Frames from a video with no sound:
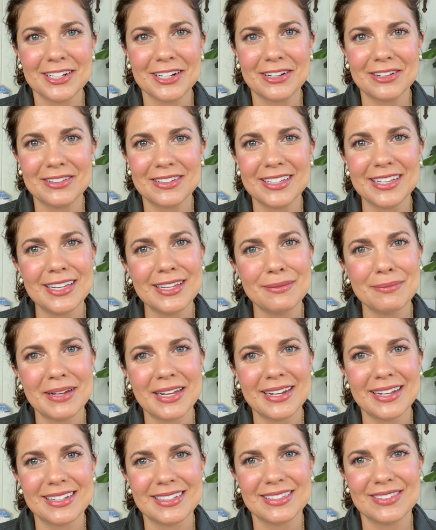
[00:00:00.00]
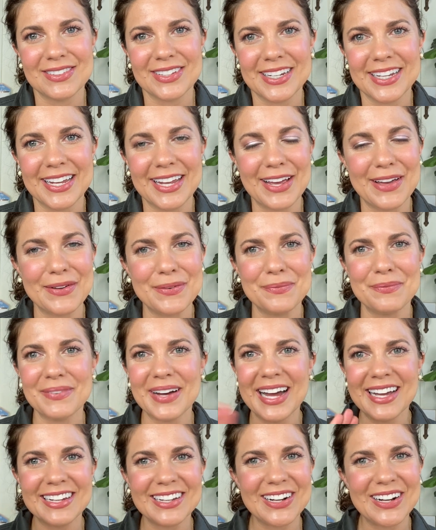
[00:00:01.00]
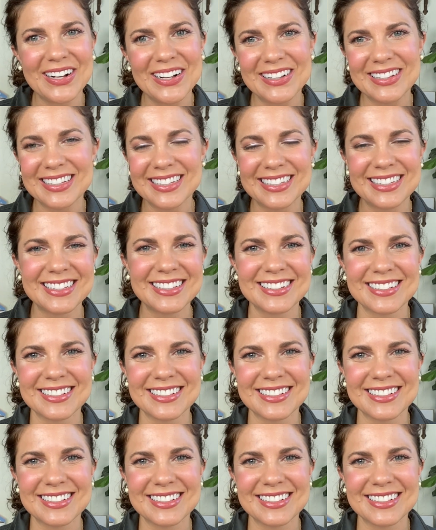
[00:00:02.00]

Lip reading: y'all in my next video. Bye, y'all.